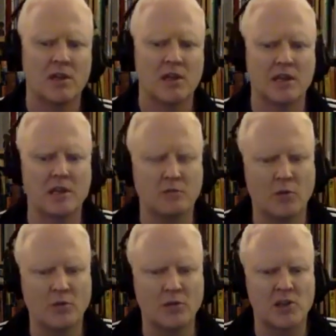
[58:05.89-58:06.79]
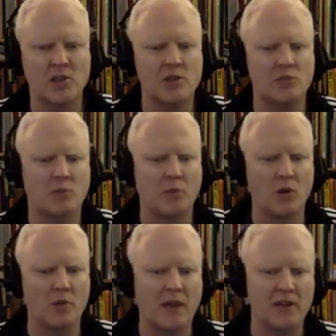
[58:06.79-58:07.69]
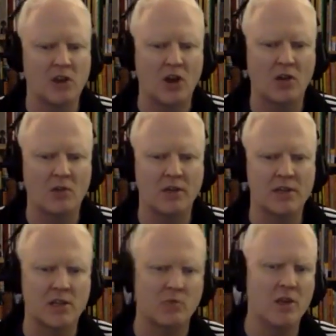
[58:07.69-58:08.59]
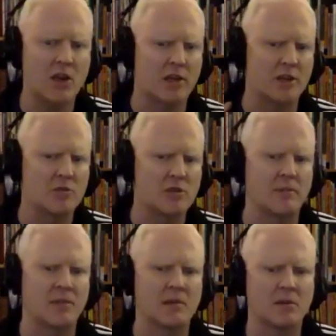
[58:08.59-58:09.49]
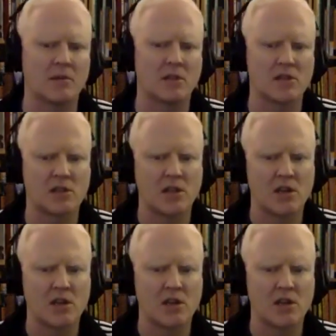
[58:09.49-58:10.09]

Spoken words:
And he wrote this in his report back to Ottawa, and he said, we got to do something about this.